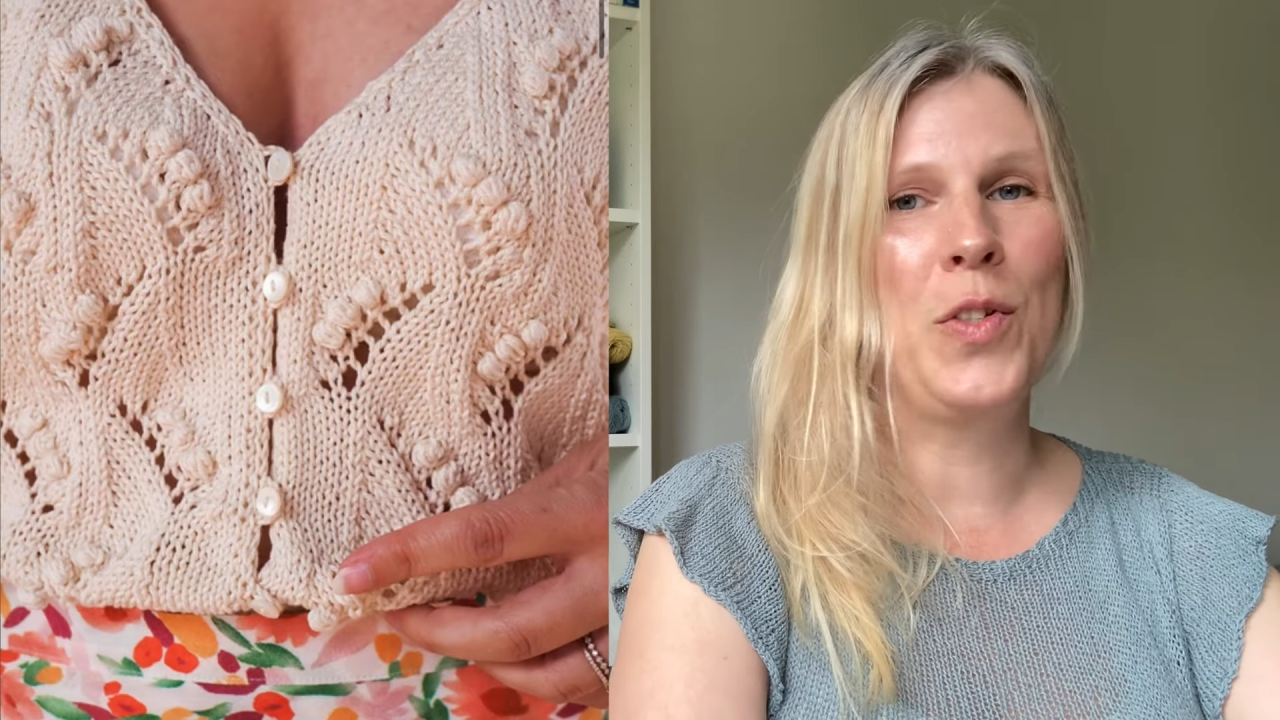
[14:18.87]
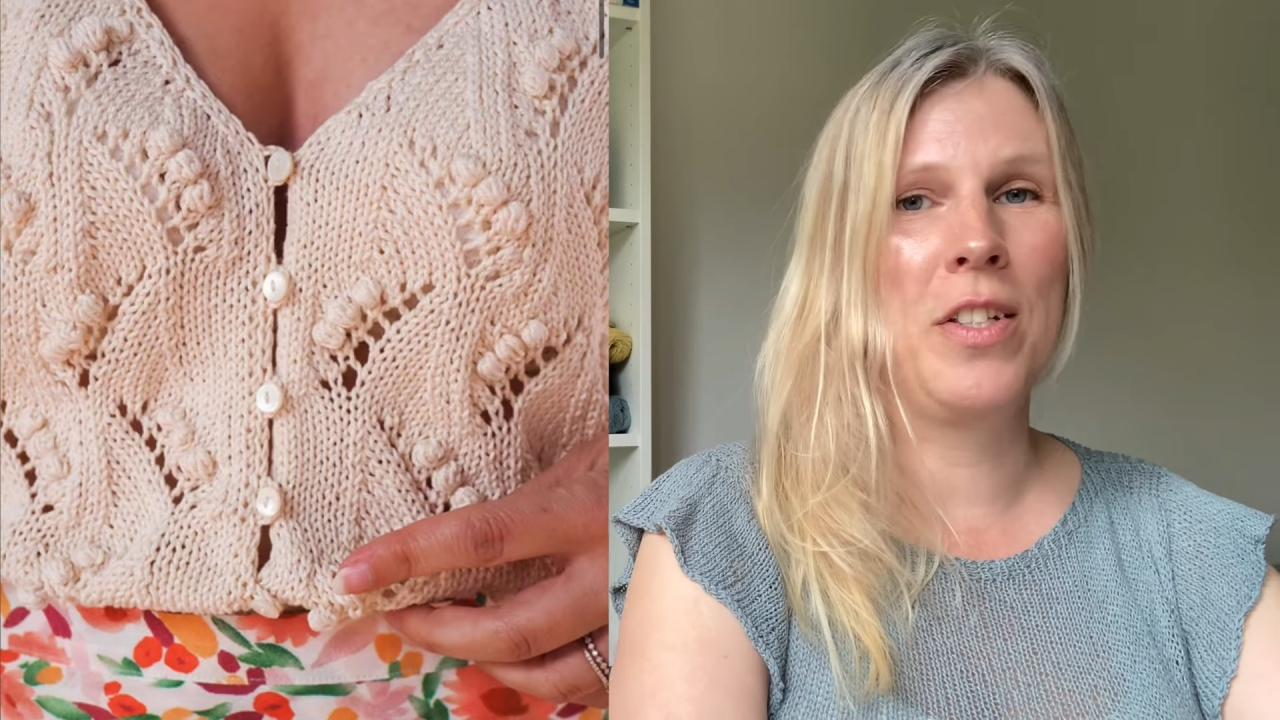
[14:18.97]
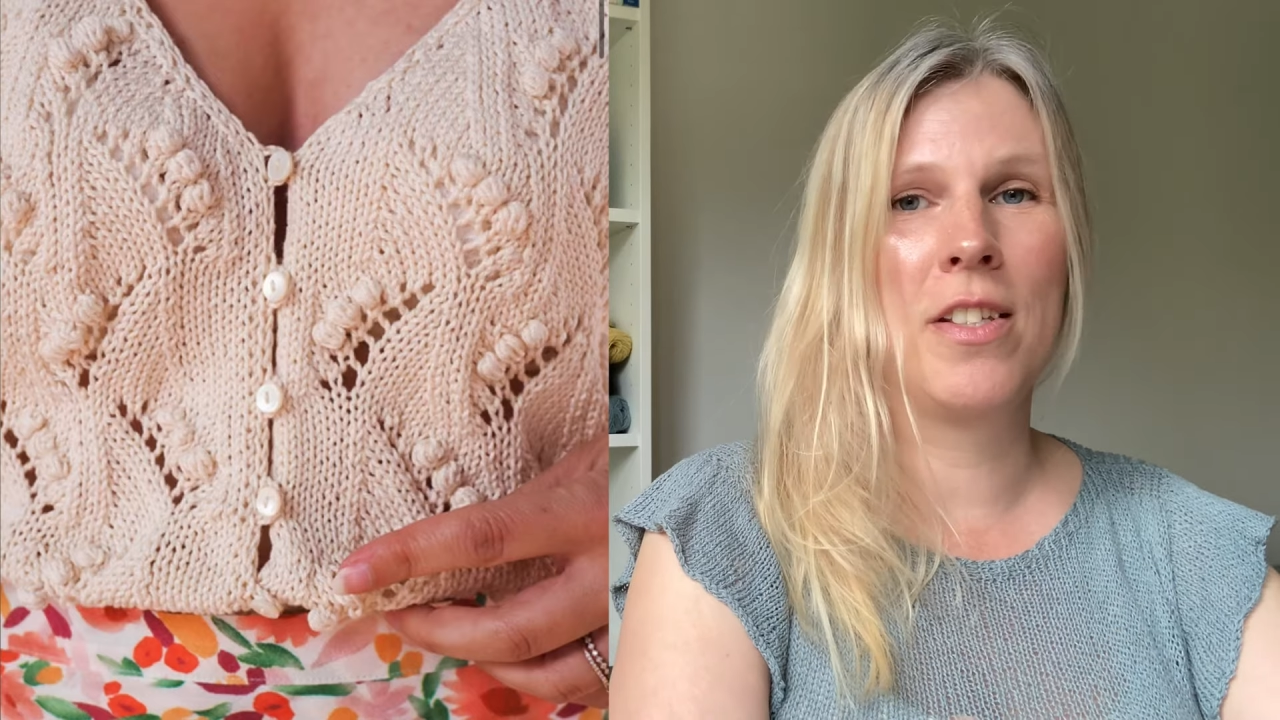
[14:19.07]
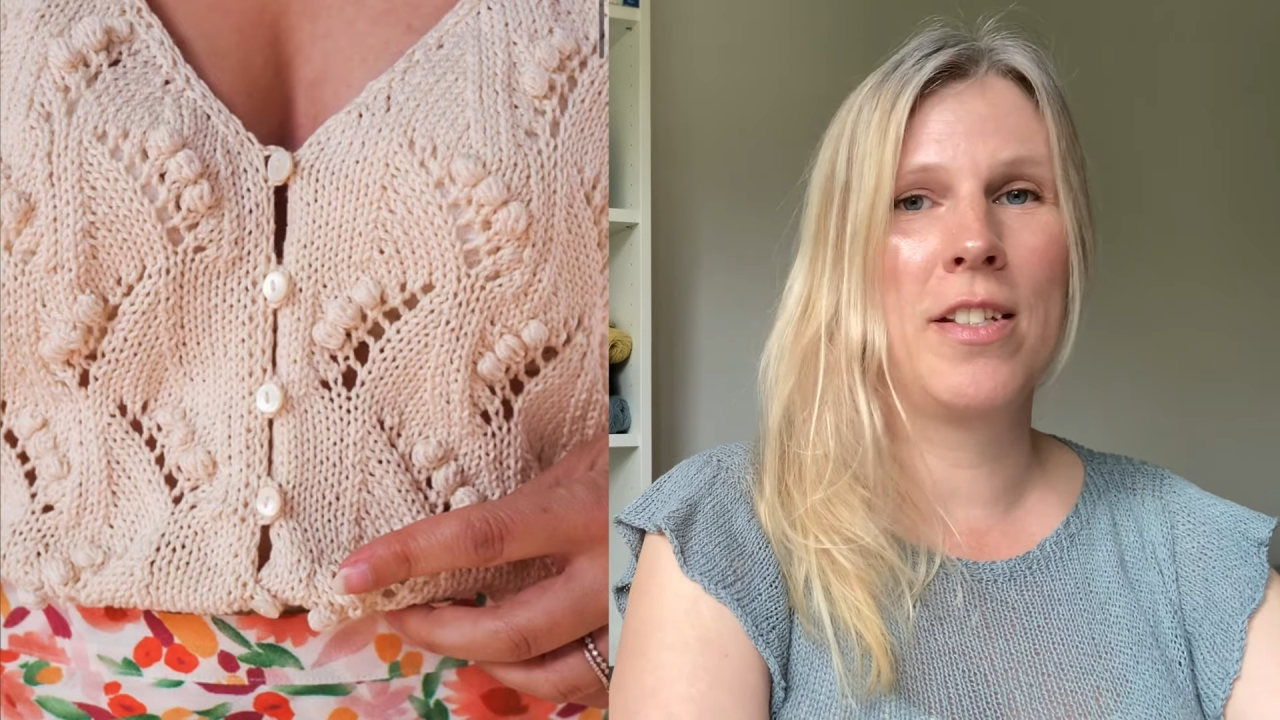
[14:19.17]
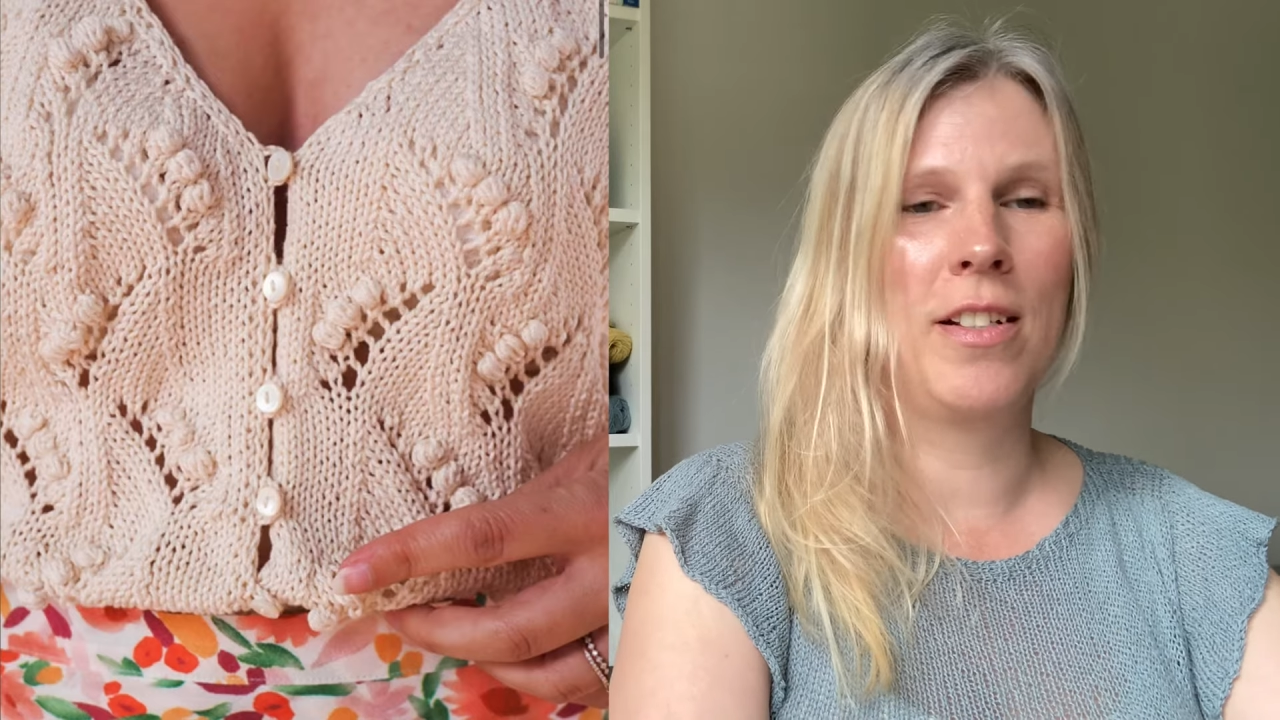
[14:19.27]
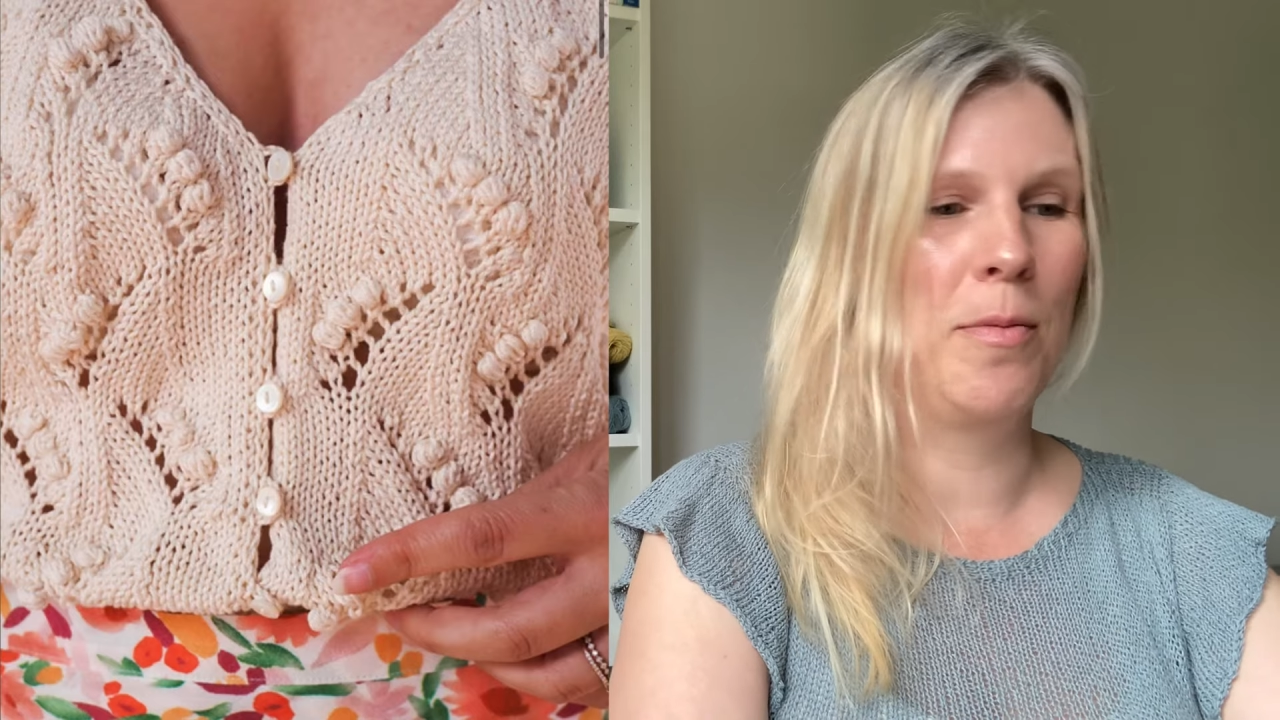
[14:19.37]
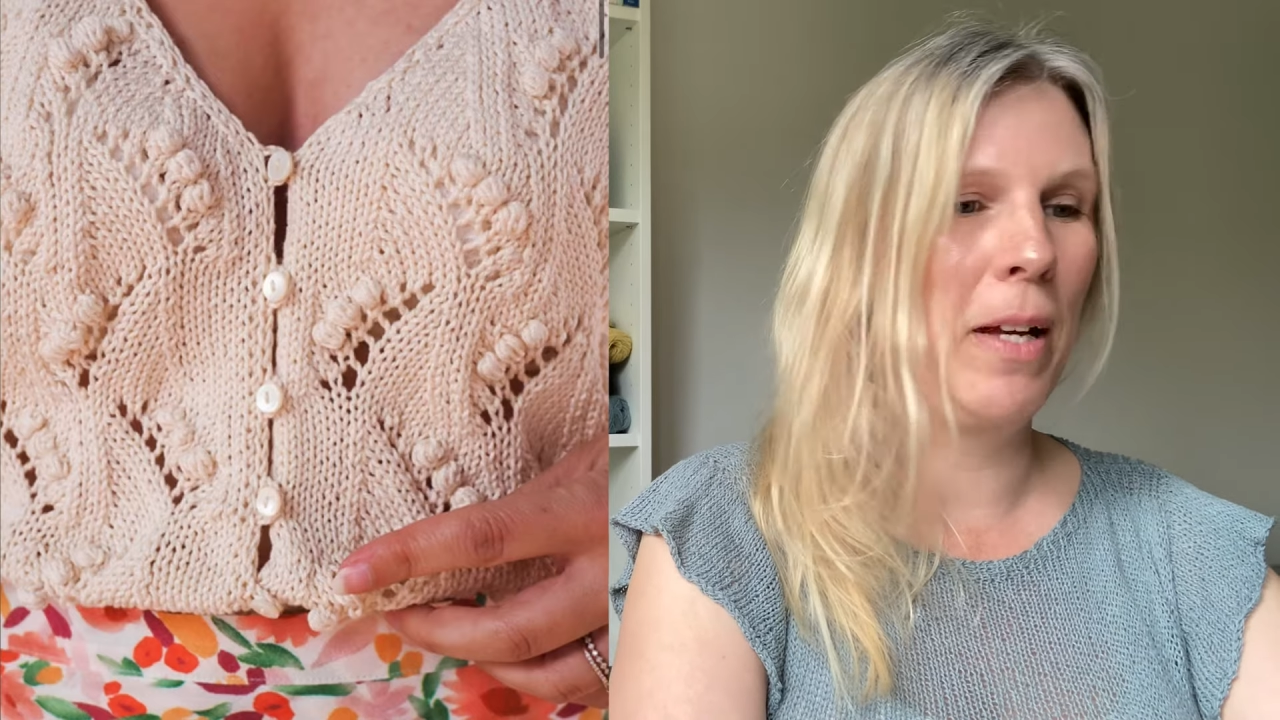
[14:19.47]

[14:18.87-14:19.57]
can still